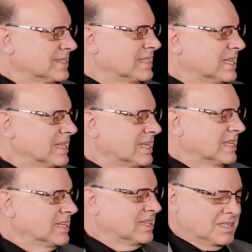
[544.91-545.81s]

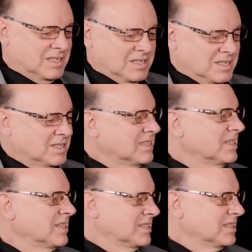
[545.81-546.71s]

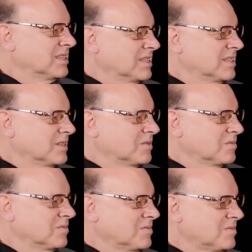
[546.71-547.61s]

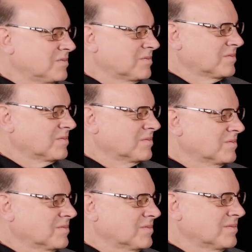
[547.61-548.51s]

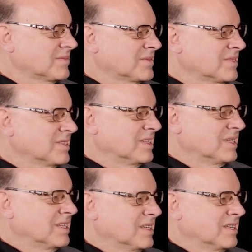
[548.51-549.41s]

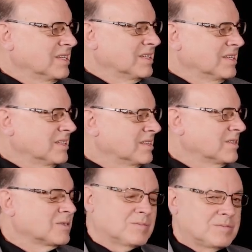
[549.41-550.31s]

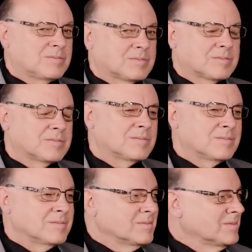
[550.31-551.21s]

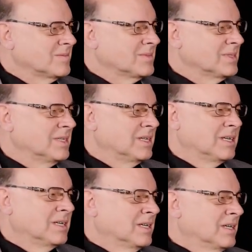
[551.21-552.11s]

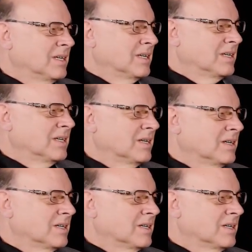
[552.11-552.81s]
No words are spoken by the person on screen.